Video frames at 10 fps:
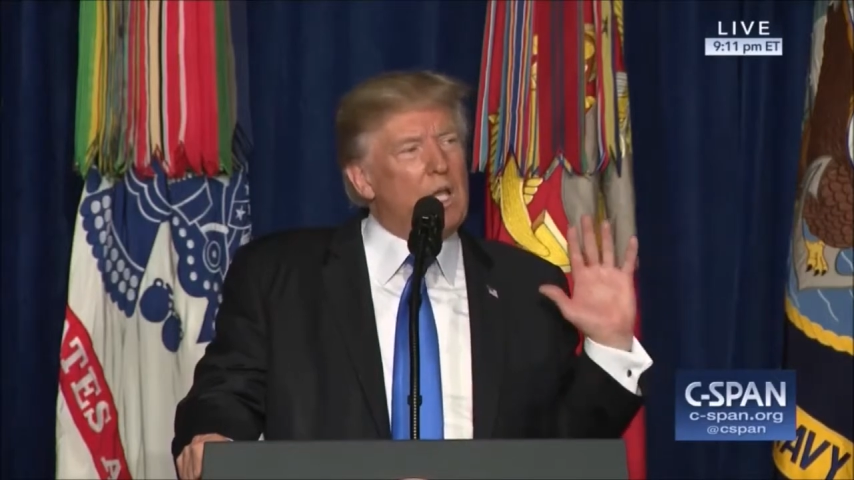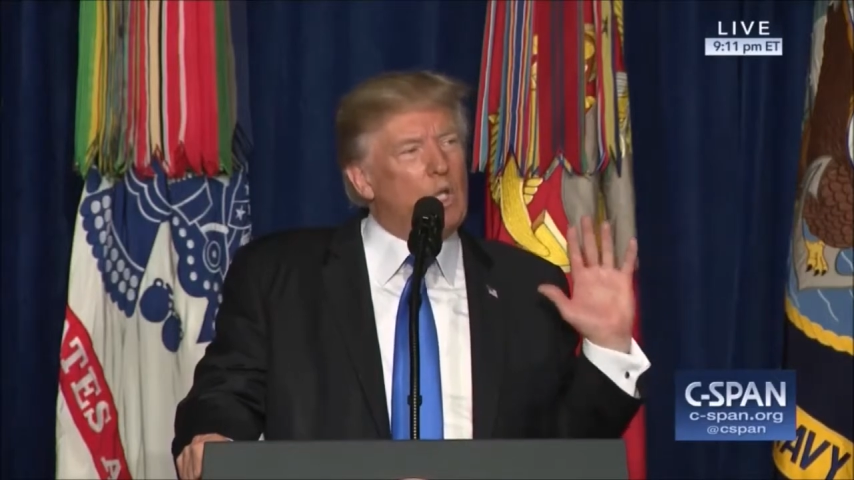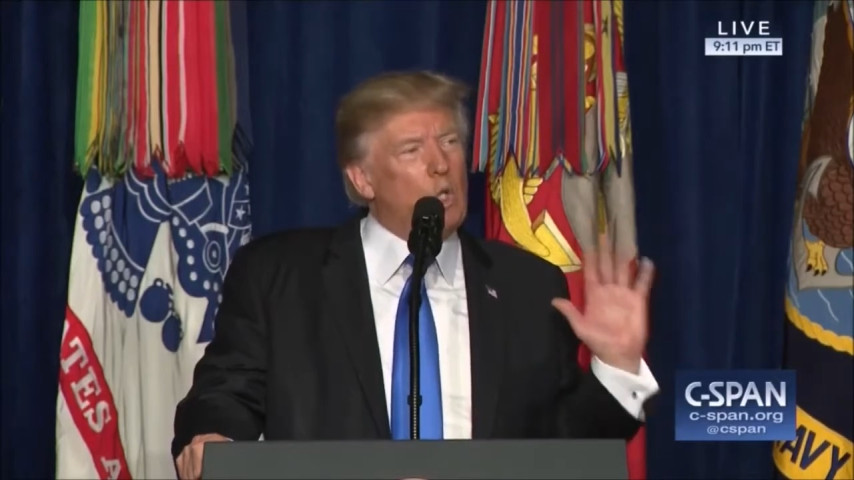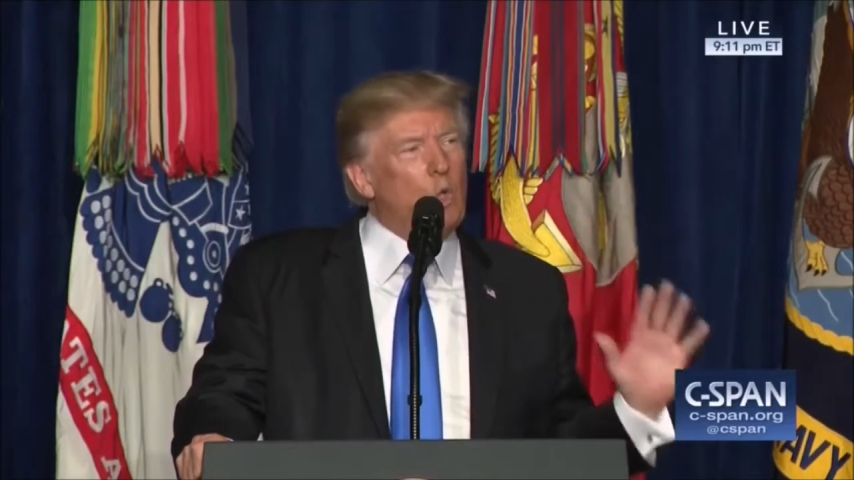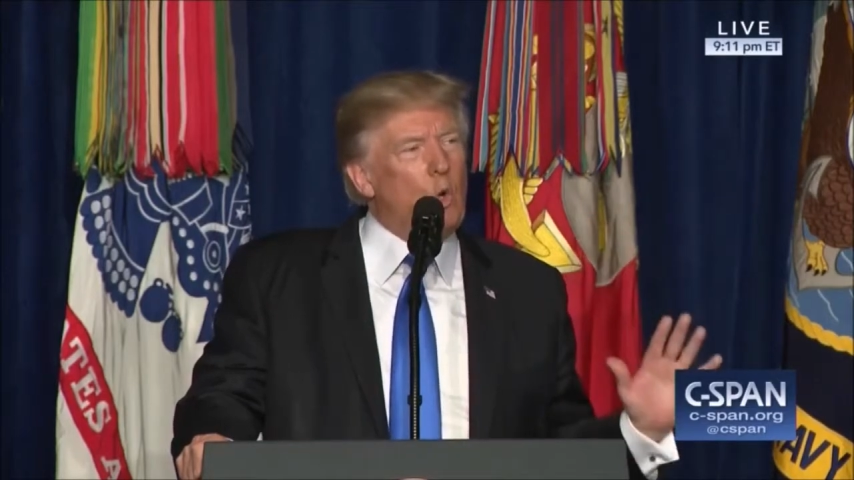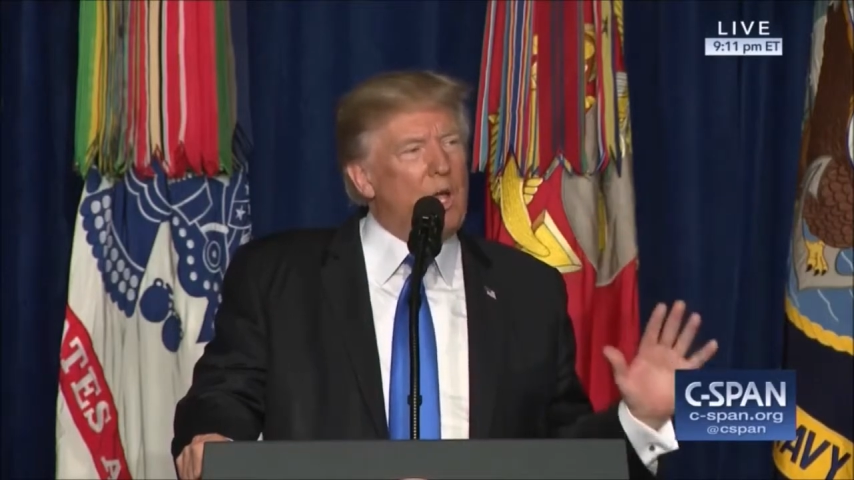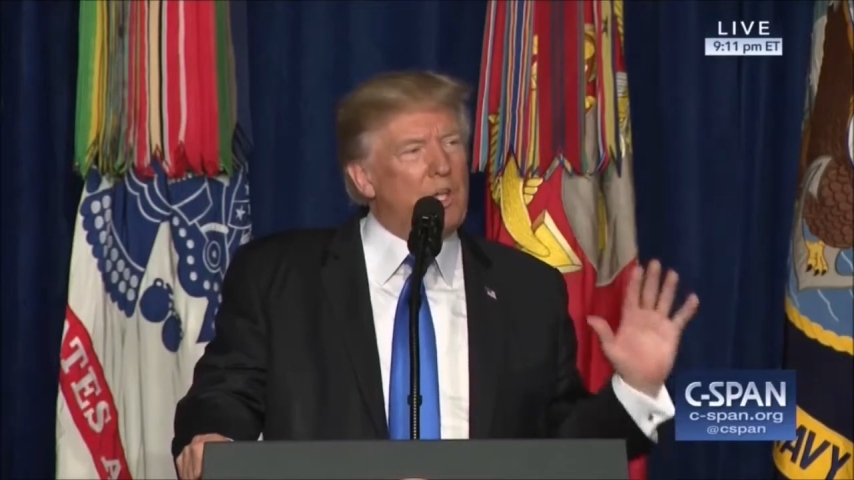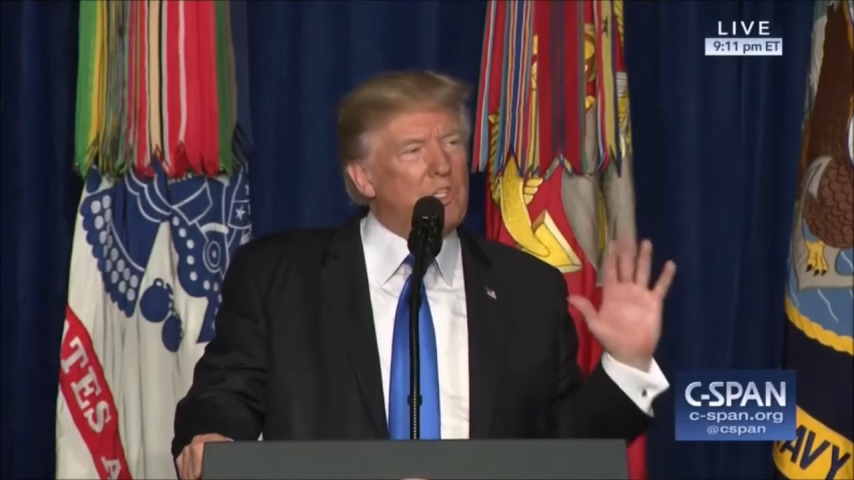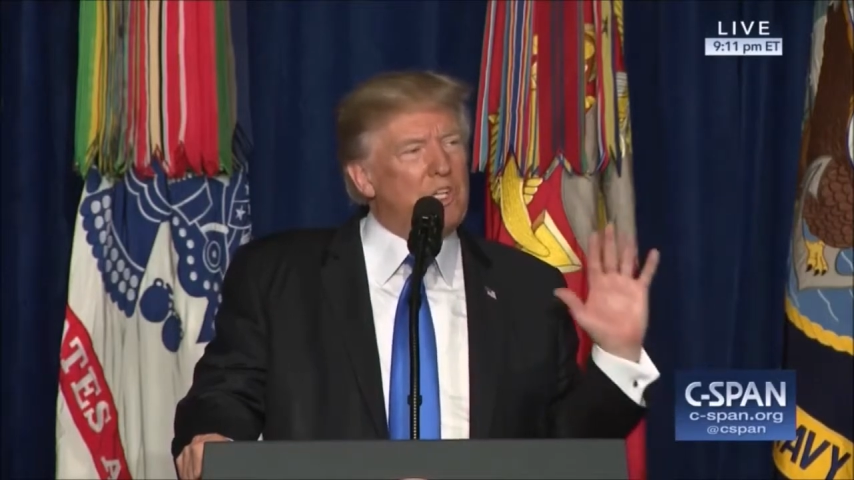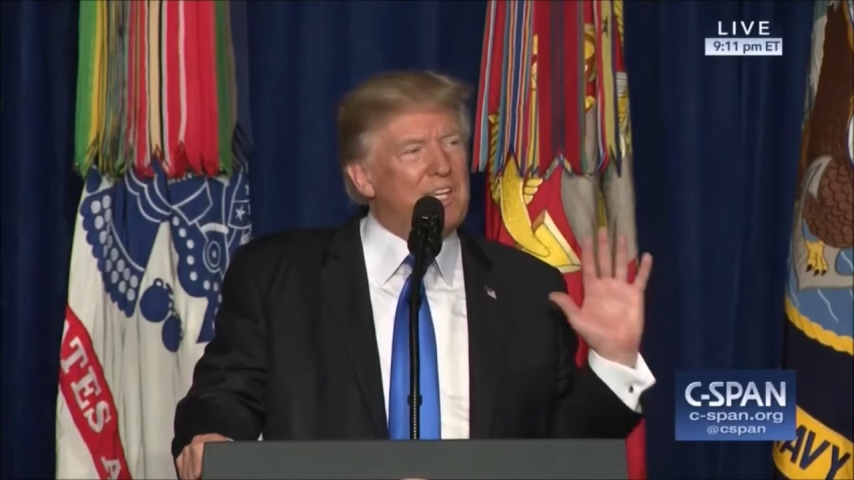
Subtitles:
U.S.